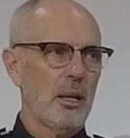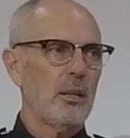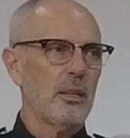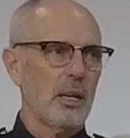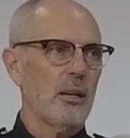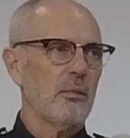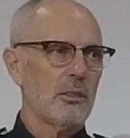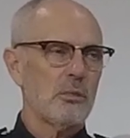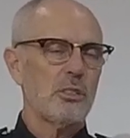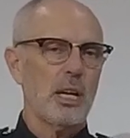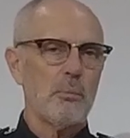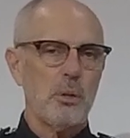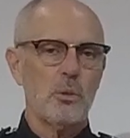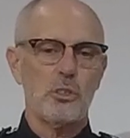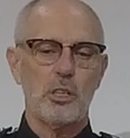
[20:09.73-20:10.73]
Yeah,
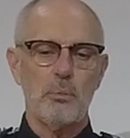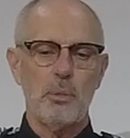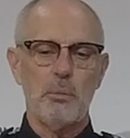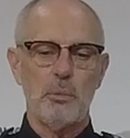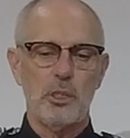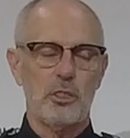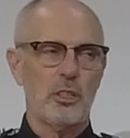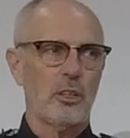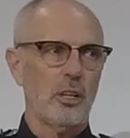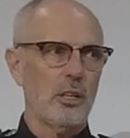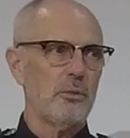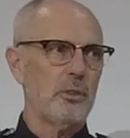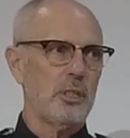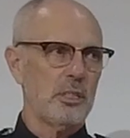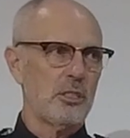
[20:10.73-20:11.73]
SAPOL's commitment to
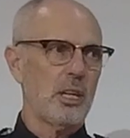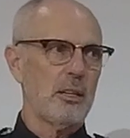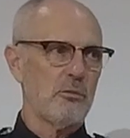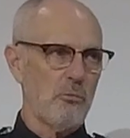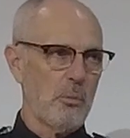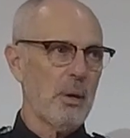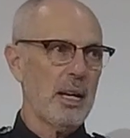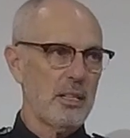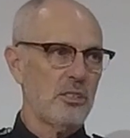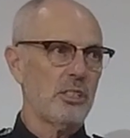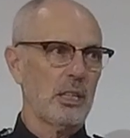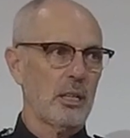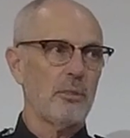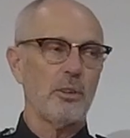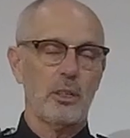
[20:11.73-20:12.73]
COVID, it remains
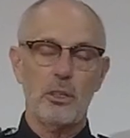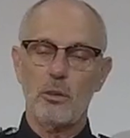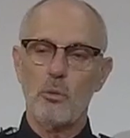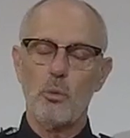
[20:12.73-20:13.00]
significant.